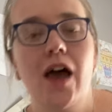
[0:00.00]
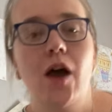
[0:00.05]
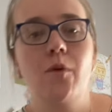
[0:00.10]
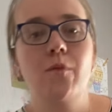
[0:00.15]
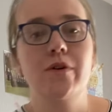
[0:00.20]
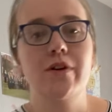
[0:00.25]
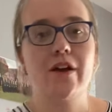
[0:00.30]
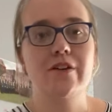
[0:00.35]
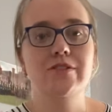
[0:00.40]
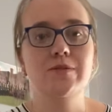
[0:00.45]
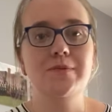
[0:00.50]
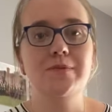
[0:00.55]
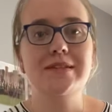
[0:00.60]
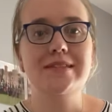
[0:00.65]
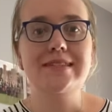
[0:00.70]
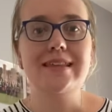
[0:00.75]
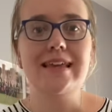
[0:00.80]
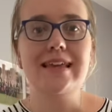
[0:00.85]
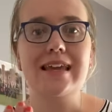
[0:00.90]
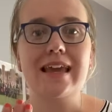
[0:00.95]
We're going to be
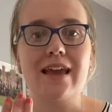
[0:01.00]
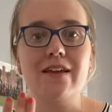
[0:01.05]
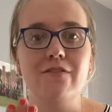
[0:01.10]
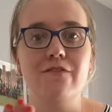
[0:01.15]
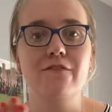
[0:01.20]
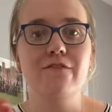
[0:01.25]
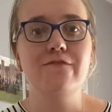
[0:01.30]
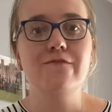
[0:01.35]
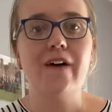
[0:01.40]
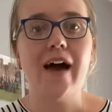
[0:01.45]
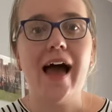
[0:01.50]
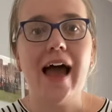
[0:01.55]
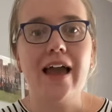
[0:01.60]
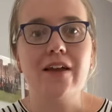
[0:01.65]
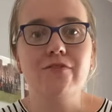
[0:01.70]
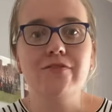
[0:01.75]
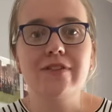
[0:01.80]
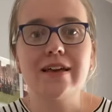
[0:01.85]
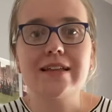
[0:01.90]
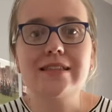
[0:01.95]
singing
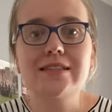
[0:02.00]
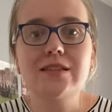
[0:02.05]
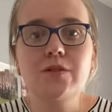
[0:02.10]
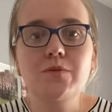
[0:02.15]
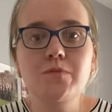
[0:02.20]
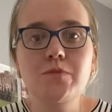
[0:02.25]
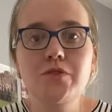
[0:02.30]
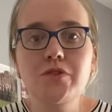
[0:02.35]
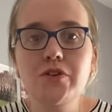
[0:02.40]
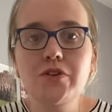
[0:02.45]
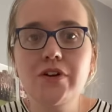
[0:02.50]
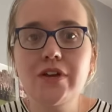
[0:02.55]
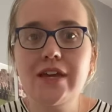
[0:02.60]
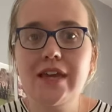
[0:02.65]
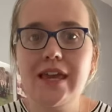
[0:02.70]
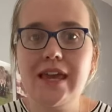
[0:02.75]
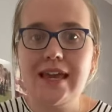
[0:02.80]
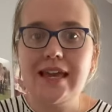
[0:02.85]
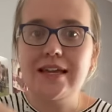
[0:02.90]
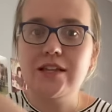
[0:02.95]
Five Little
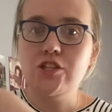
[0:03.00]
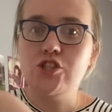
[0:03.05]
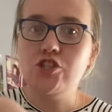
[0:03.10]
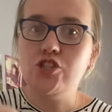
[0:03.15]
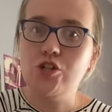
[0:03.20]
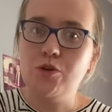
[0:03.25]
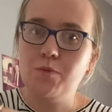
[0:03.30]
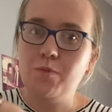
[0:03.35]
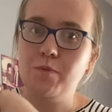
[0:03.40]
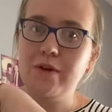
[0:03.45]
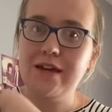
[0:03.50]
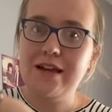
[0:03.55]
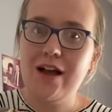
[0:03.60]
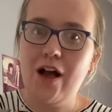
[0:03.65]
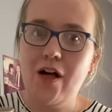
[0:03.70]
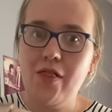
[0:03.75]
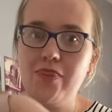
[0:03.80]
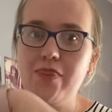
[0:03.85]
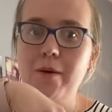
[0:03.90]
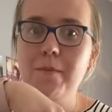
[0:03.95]
Monkeys Jumping
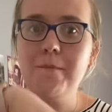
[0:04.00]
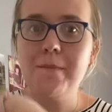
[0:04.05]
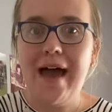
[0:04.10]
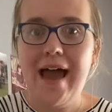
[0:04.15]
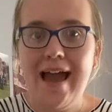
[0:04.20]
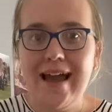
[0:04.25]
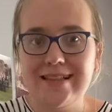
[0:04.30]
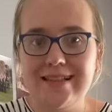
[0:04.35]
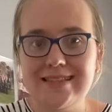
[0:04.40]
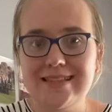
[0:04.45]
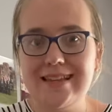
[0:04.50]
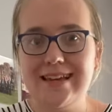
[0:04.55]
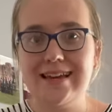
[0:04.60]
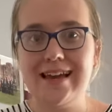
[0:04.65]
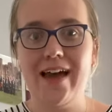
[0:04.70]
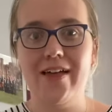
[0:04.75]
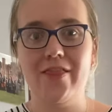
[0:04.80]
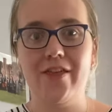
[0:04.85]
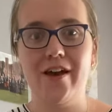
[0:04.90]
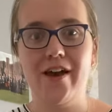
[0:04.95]
on the Bed
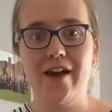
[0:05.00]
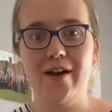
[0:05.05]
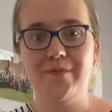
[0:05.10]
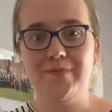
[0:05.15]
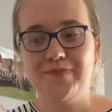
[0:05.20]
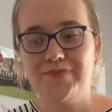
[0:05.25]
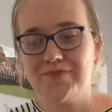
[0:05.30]
together.